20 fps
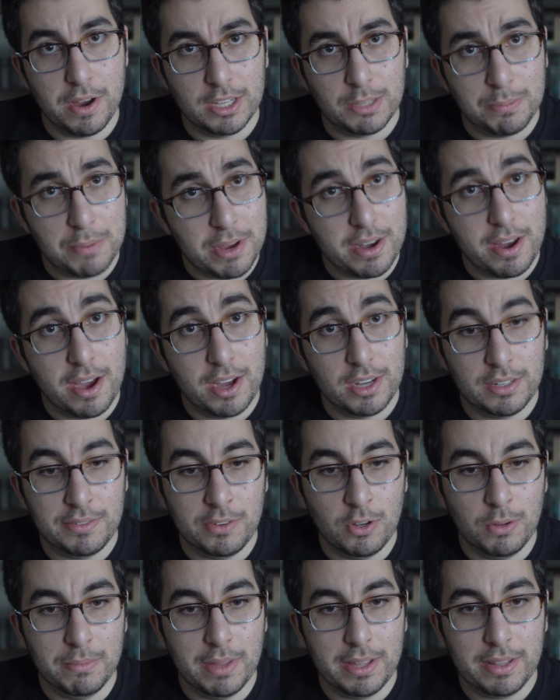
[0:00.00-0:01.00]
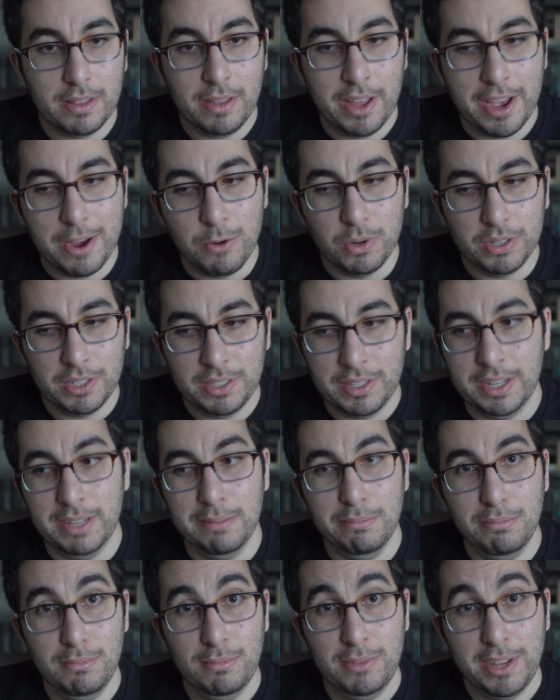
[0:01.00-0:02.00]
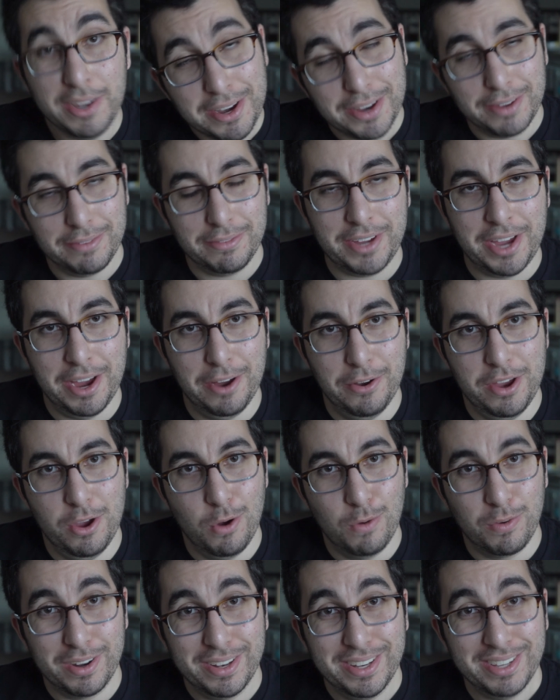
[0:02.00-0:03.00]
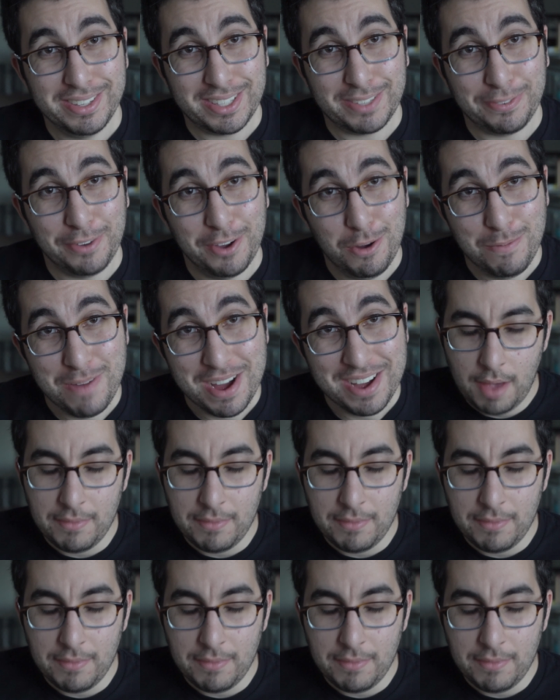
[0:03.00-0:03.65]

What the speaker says: espionage film that I wish they didn't carry over to this film.